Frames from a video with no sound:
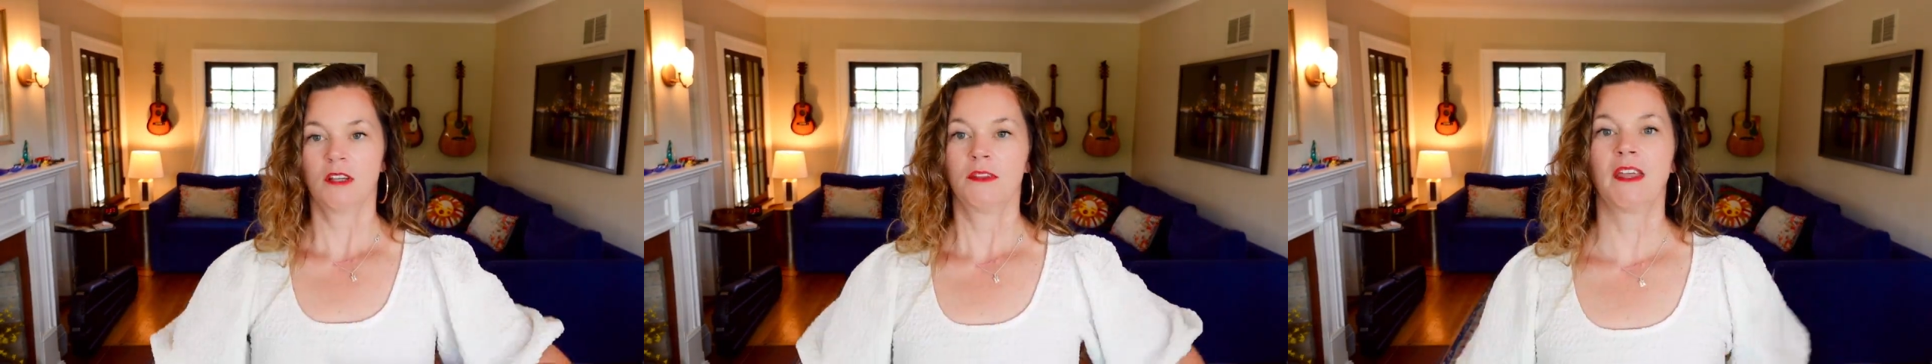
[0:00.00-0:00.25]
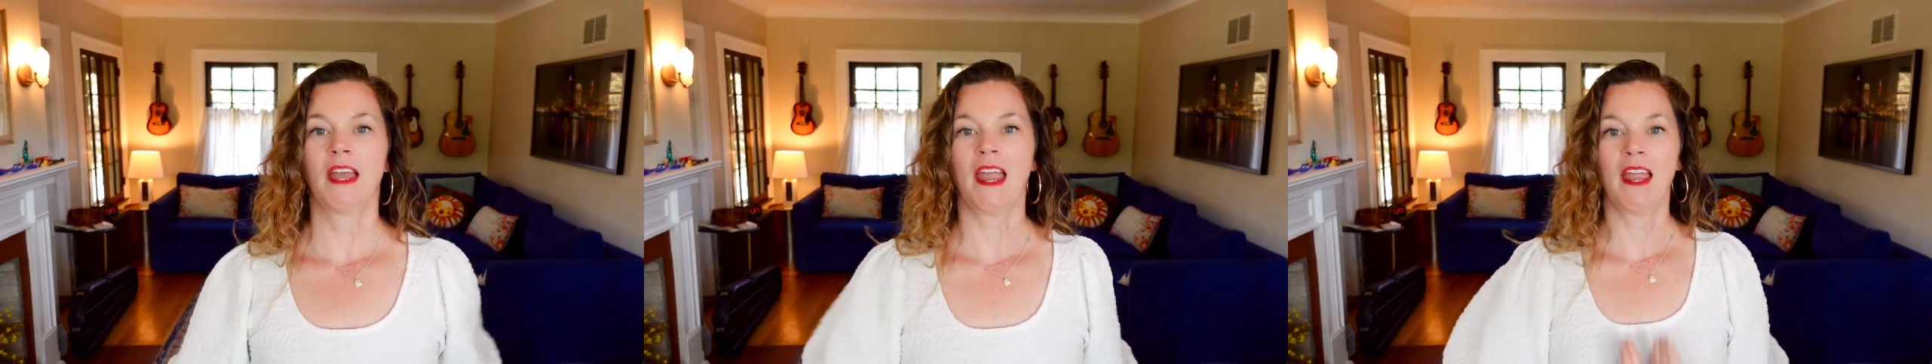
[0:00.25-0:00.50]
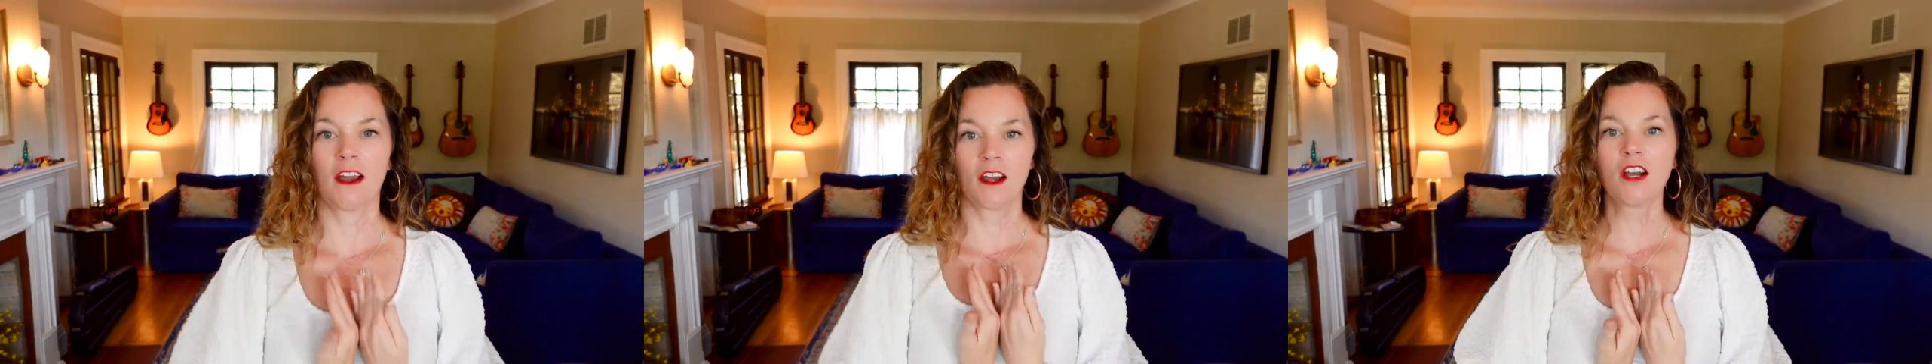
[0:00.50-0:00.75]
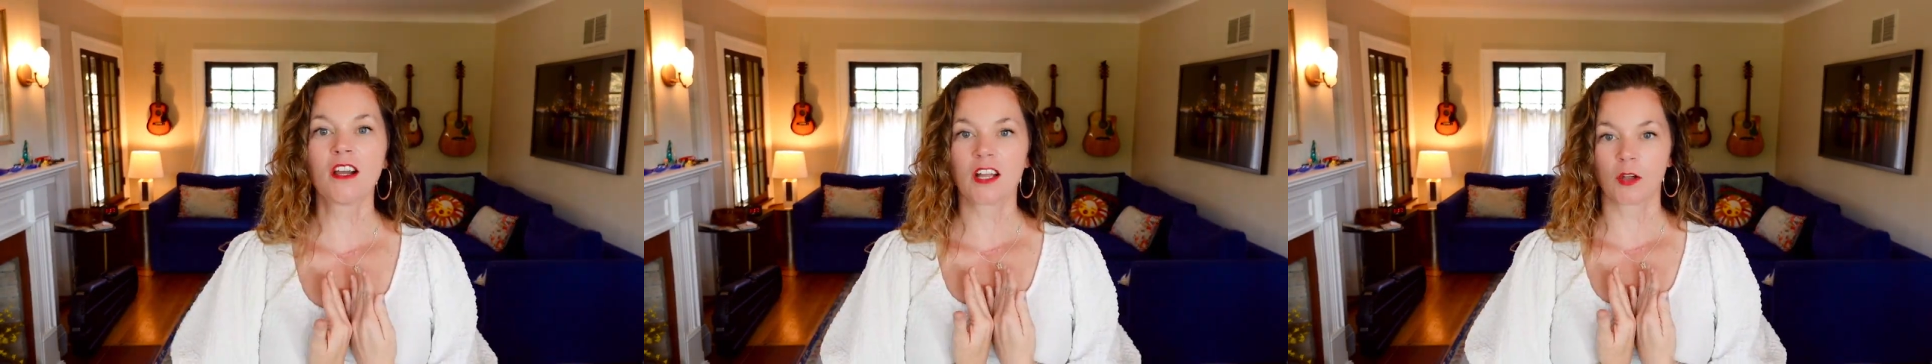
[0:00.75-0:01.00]
The
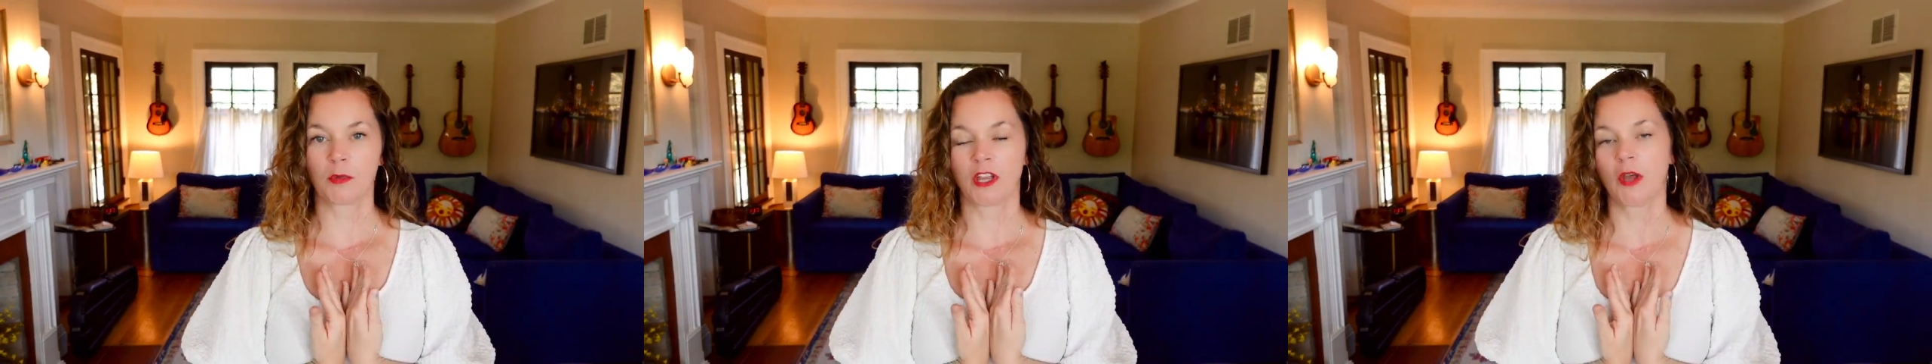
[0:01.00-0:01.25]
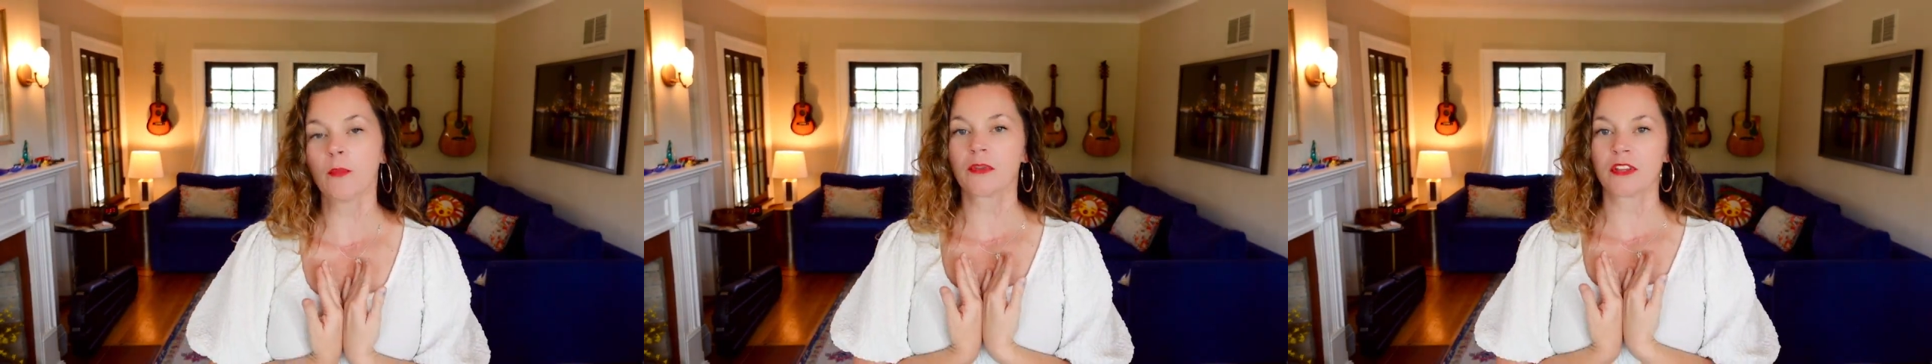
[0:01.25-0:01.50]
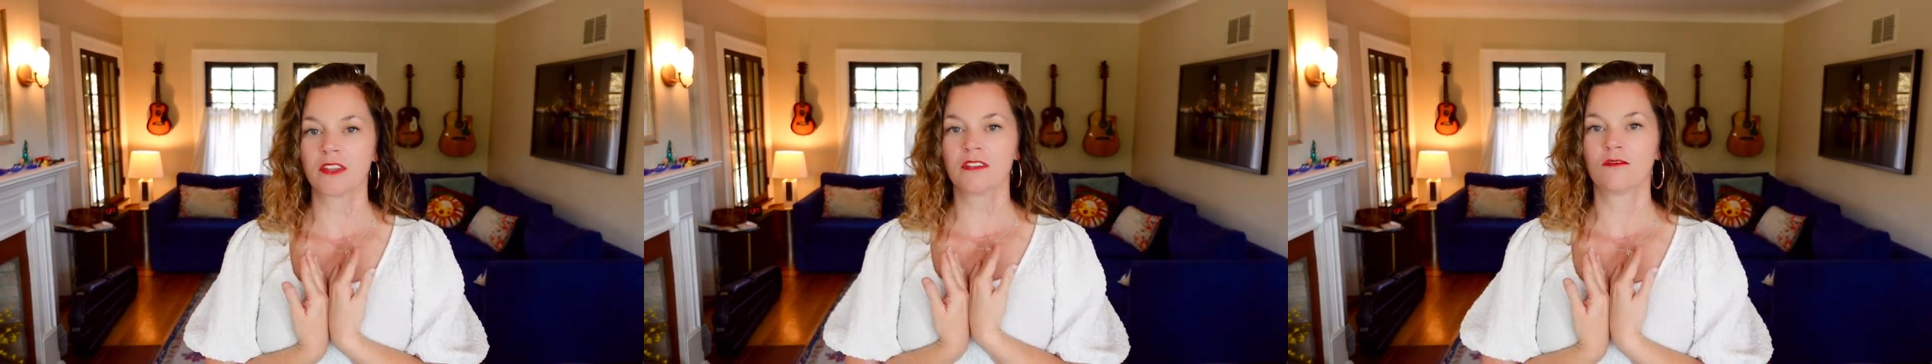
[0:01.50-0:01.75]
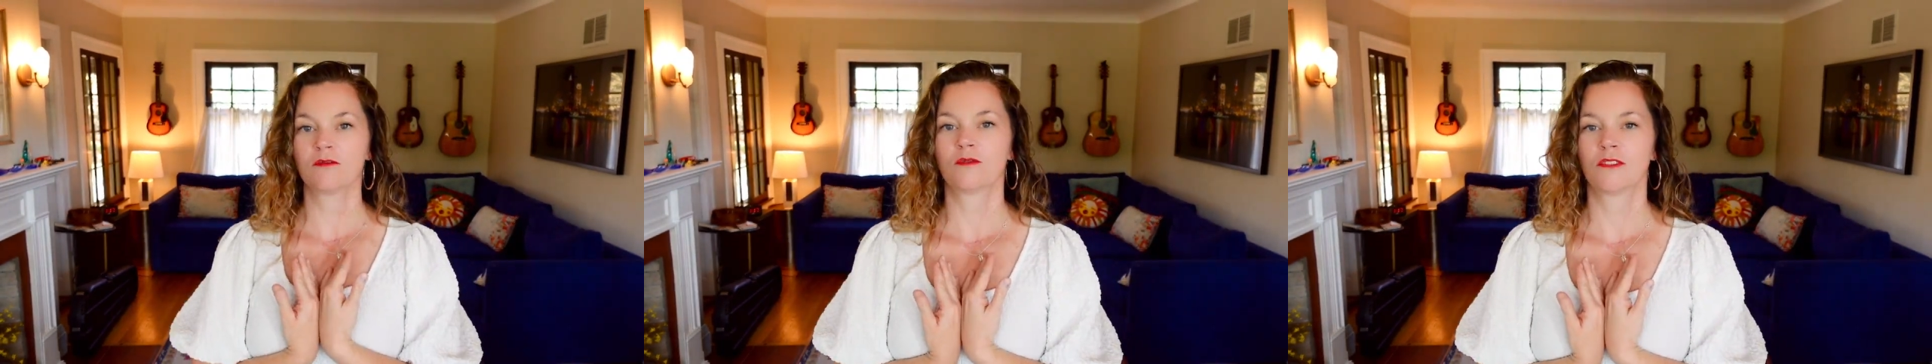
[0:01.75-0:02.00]
air coming up
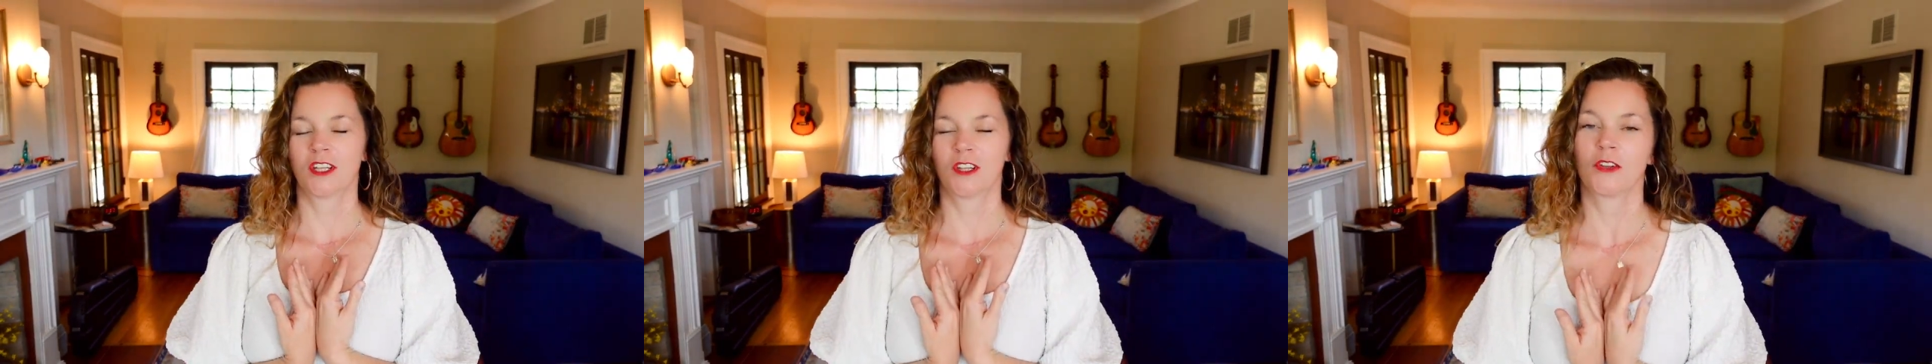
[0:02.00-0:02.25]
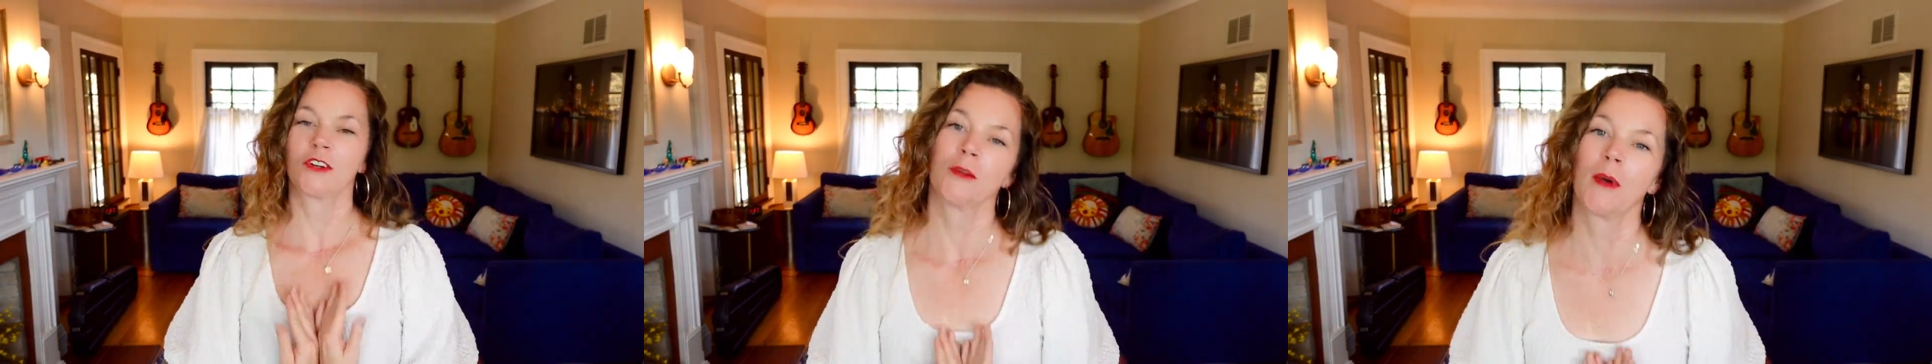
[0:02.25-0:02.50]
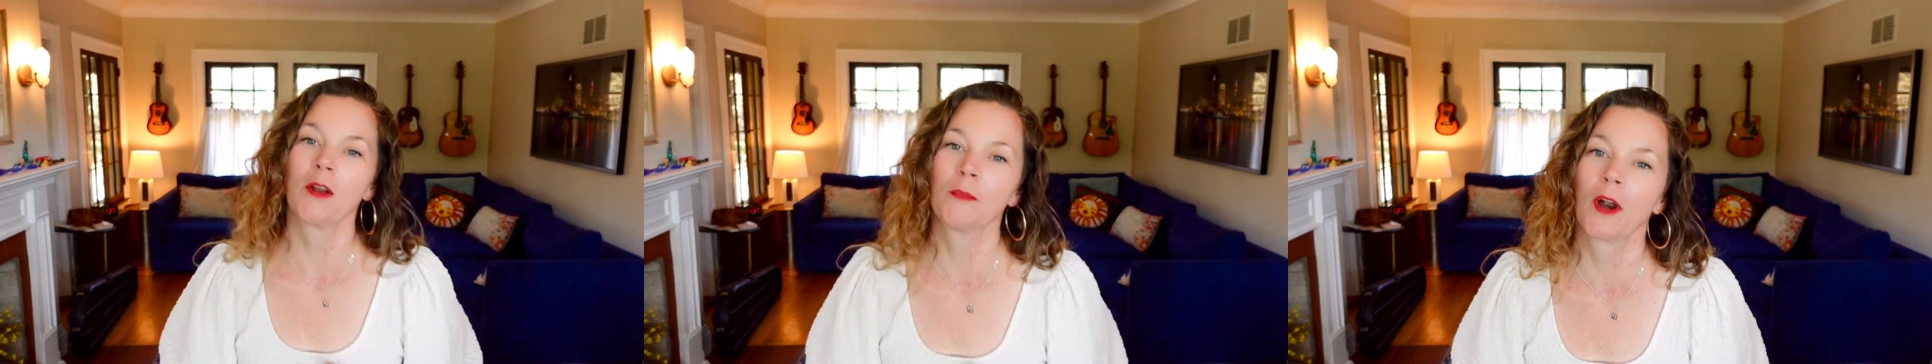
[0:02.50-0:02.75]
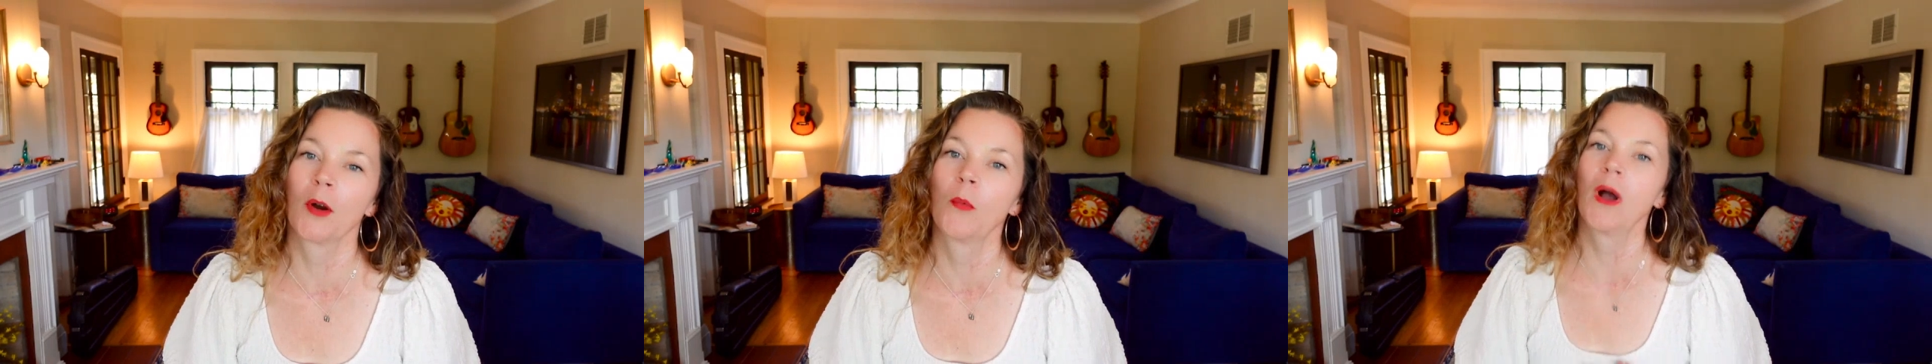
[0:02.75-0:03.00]
that you learned about in
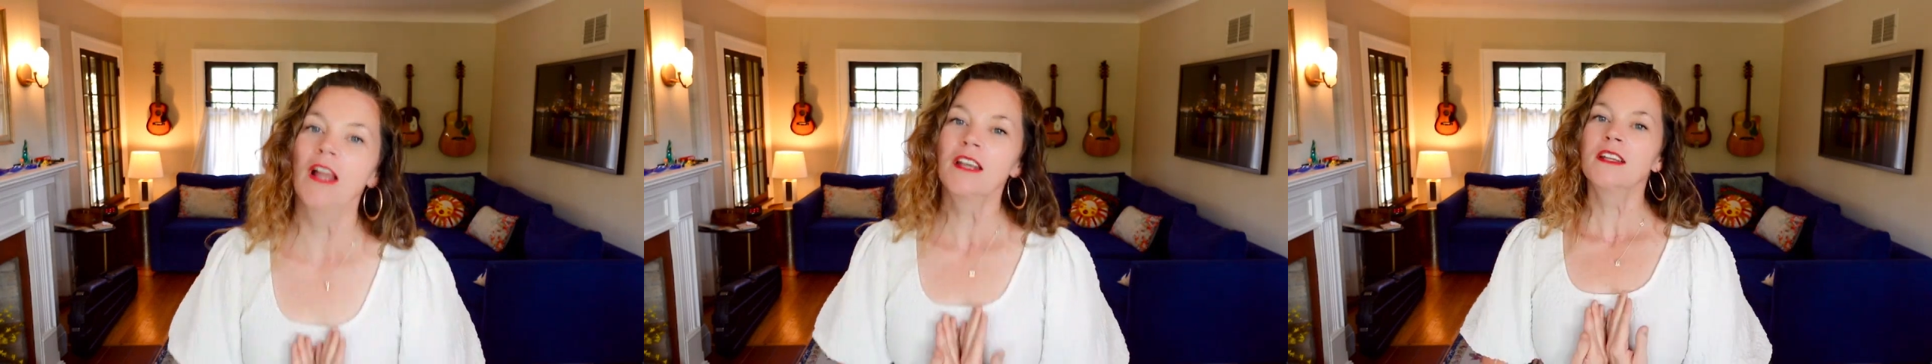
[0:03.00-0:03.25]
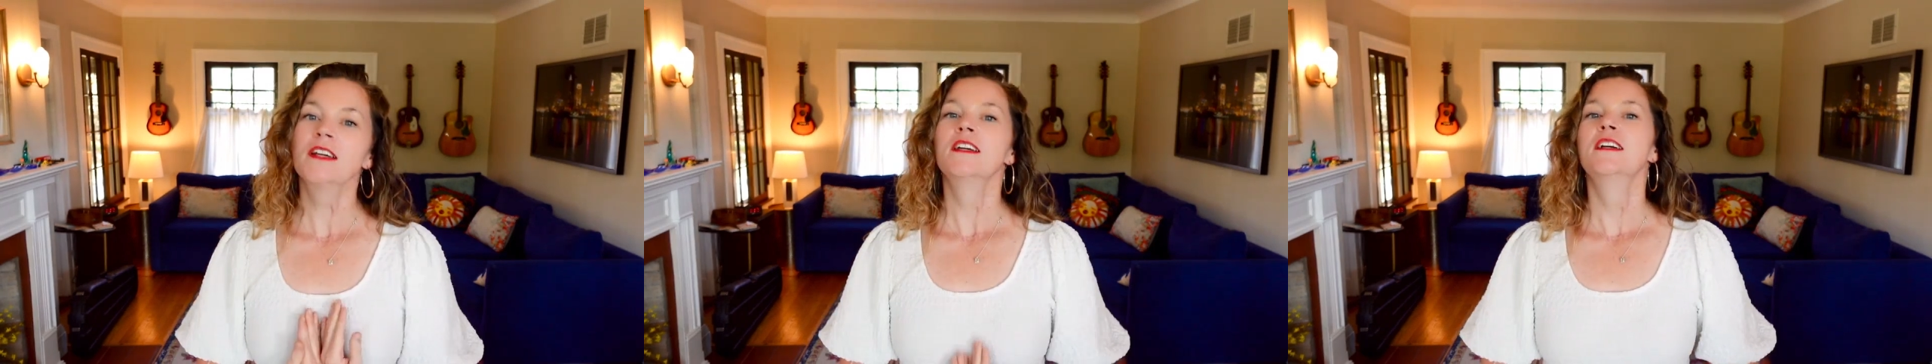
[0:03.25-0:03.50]
part 1,